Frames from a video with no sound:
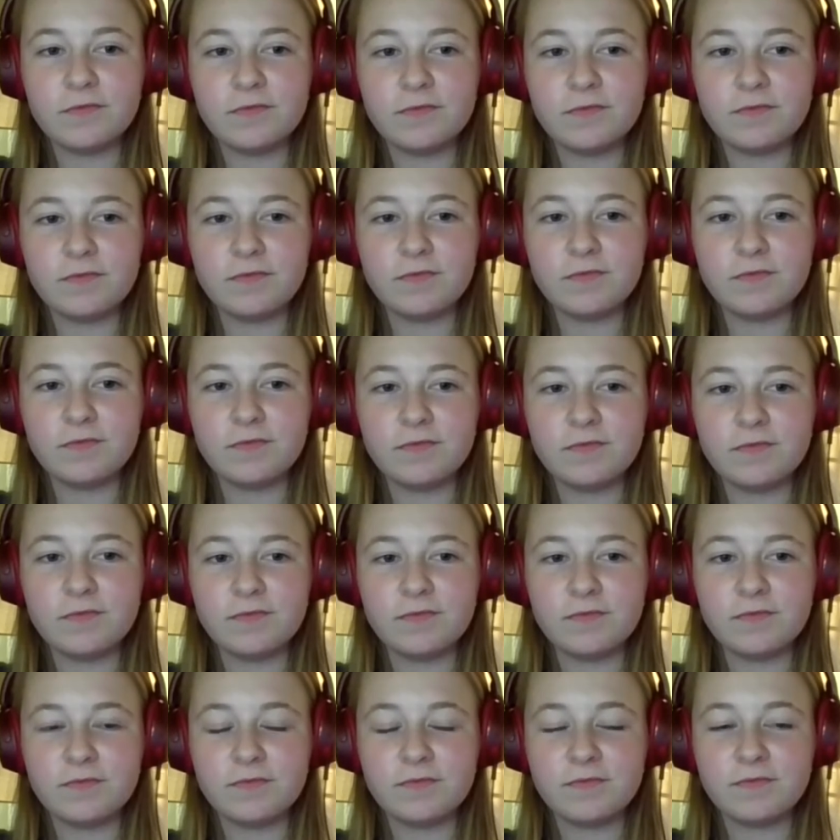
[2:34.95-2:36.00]

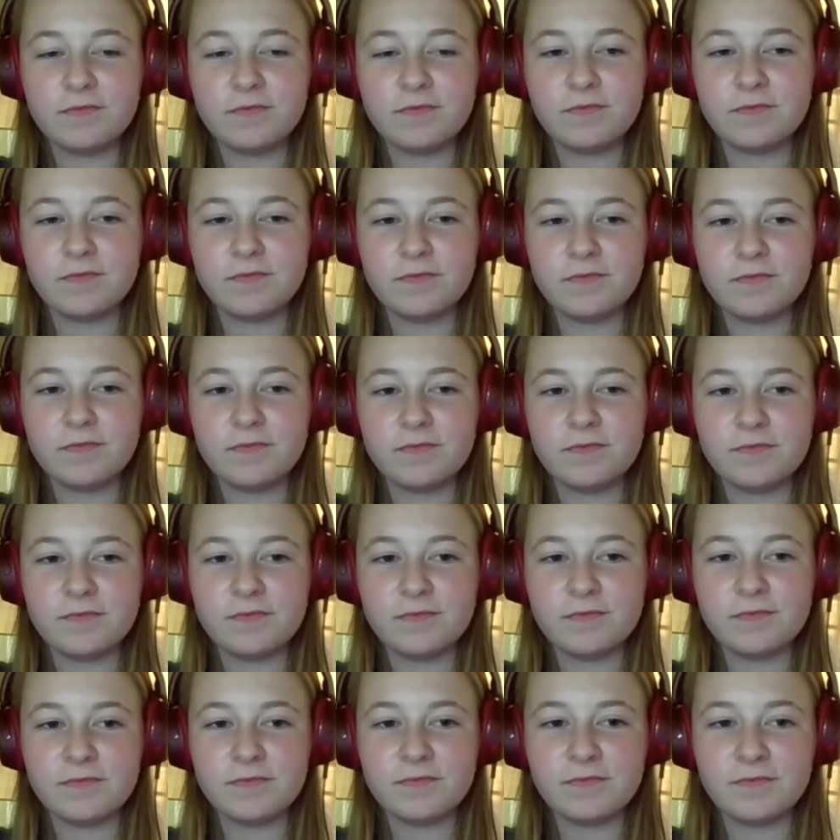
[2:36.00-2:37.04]

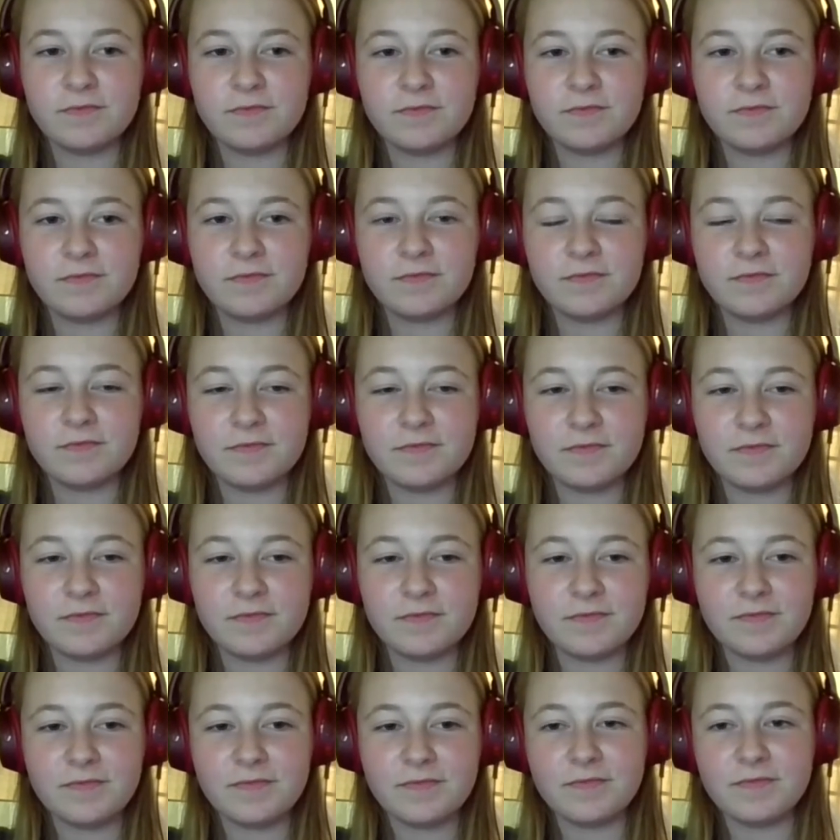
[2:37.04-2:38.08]

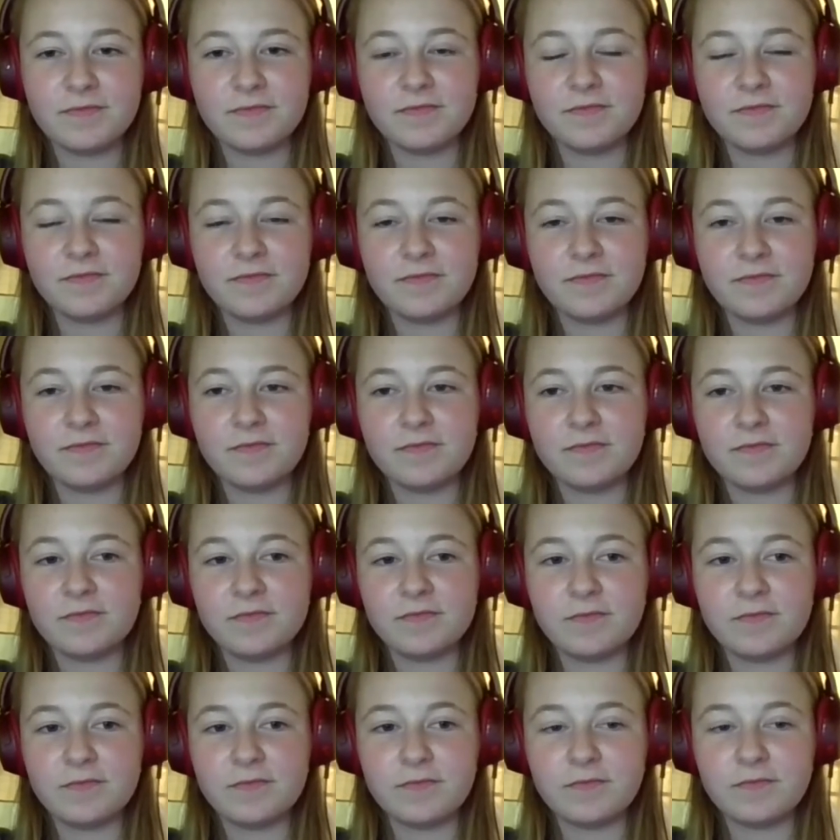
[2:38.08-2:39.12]

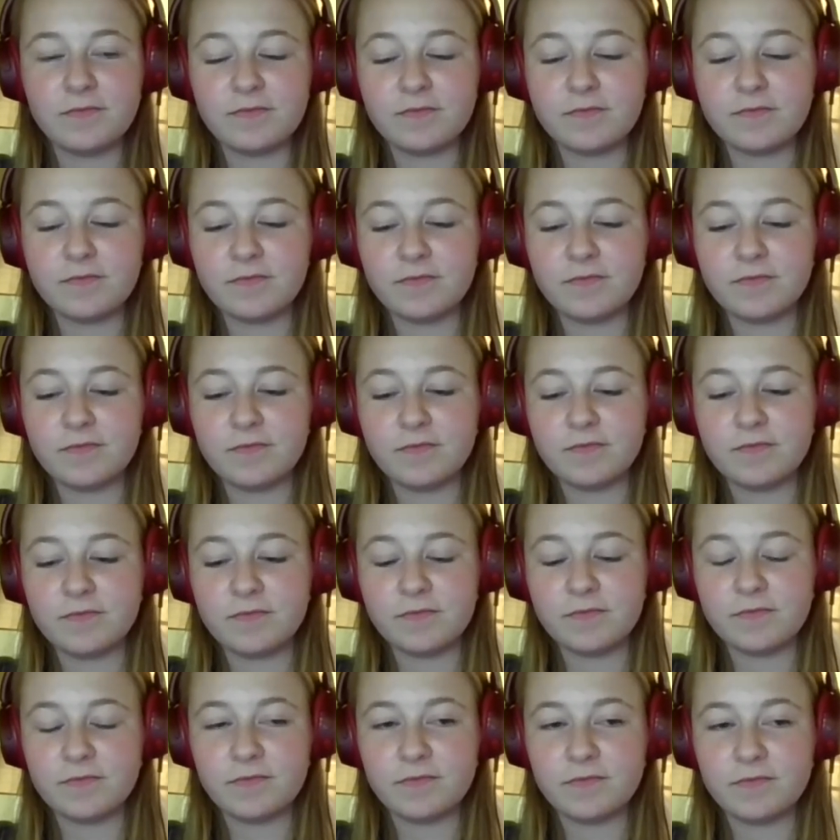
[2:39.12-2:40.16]

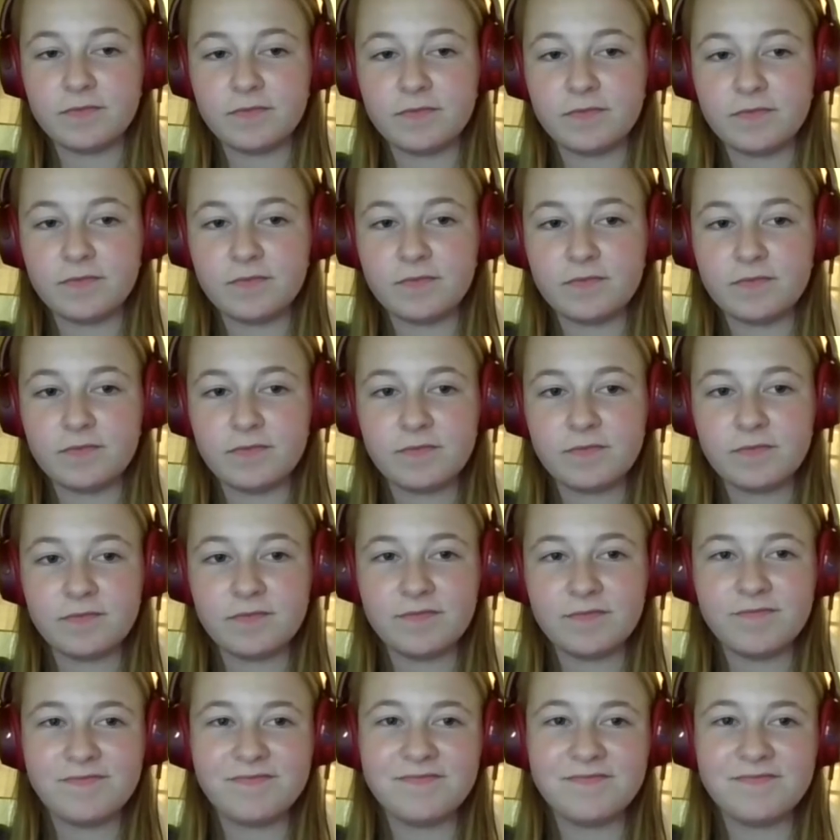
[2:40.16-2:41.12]
[no speech]